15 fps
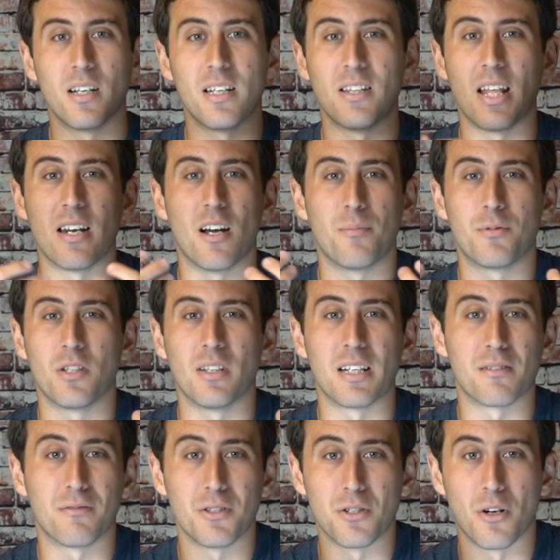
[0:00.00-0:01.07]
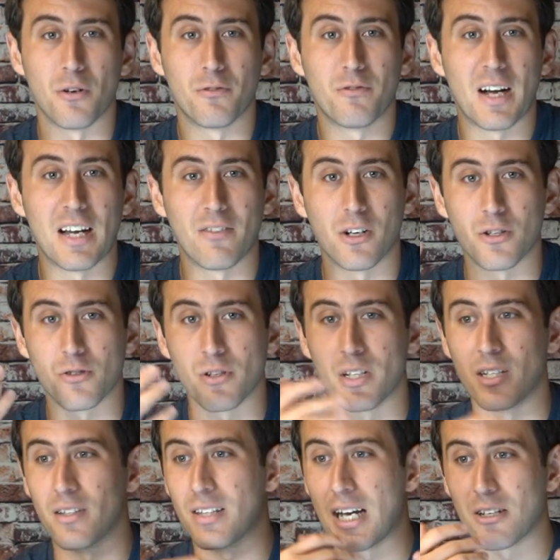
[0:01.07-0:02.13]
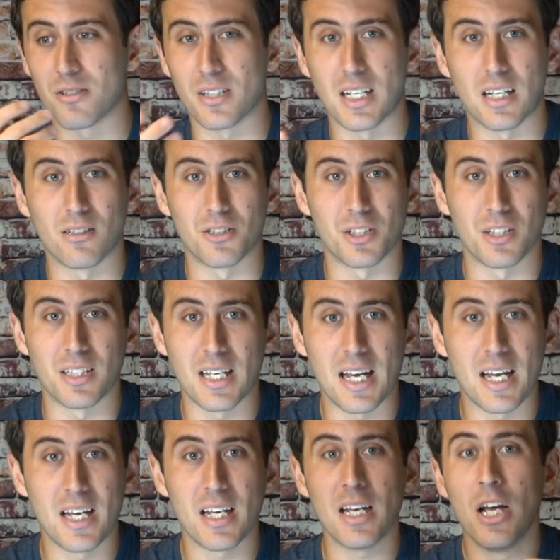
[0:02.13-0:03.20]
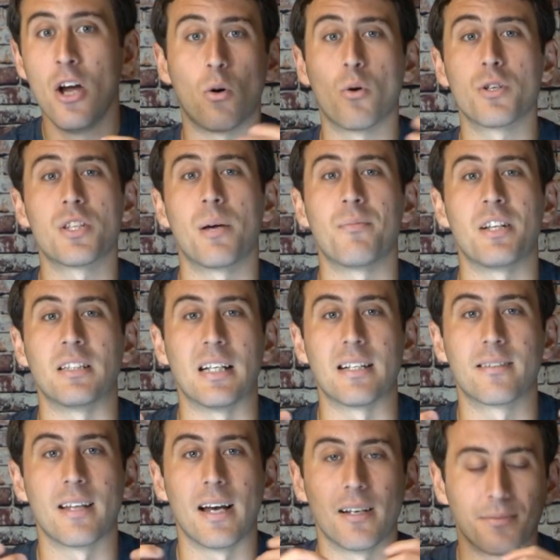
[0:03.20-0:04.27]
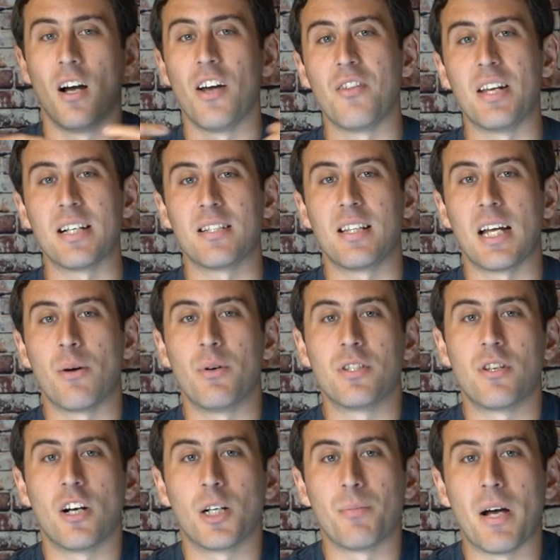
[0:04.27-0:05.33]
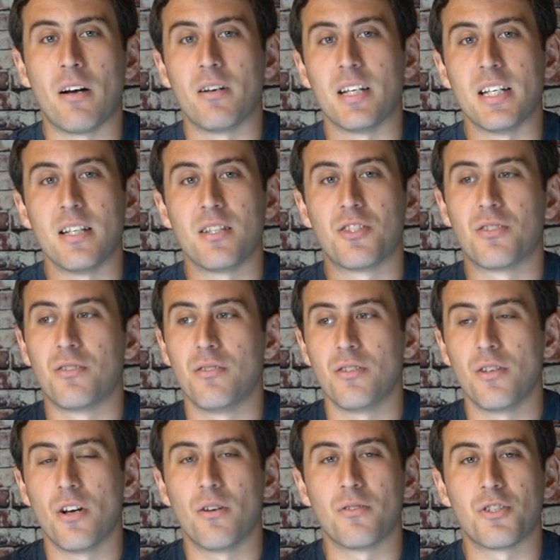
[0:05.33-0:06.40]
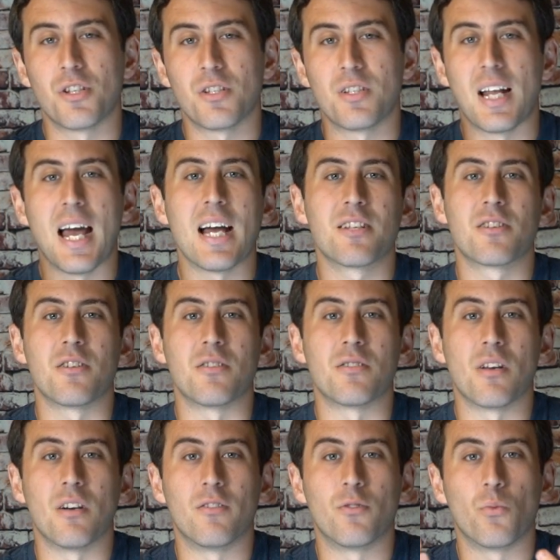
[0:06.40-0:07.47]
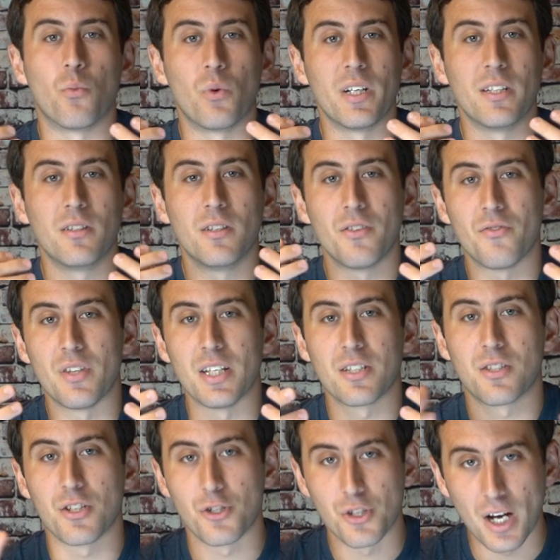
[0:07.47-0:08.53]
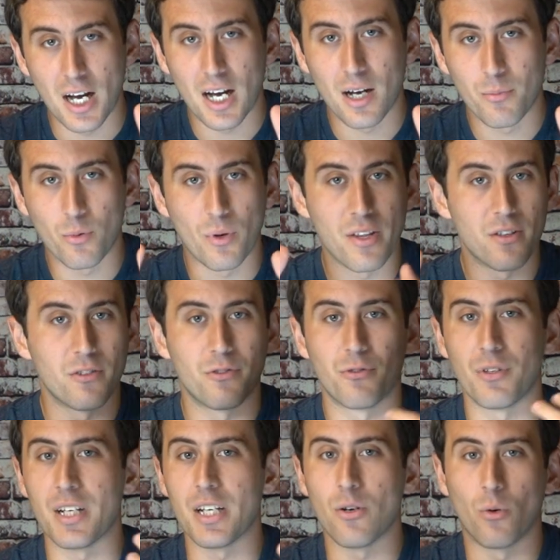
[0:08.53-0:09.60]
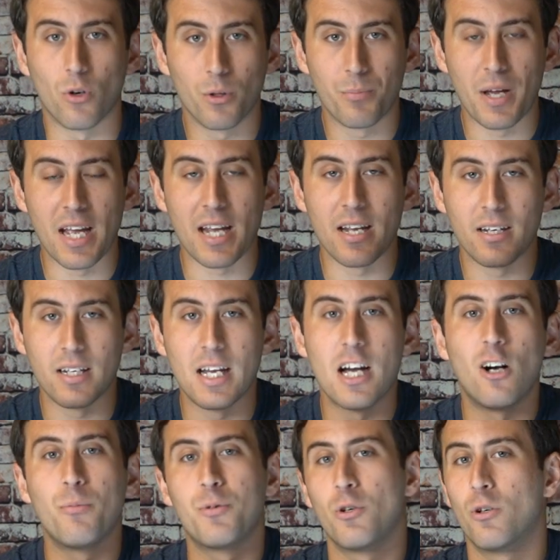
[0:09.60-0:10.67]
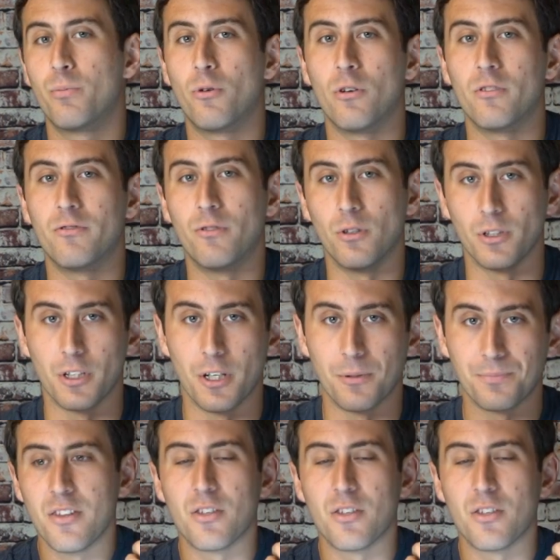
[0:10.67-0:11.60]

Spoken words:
and then up to $500, $1,000 a day or something like that. The next thing I want to talk about is, just ask yourself, will this job, whether free or paid, help your portfolio?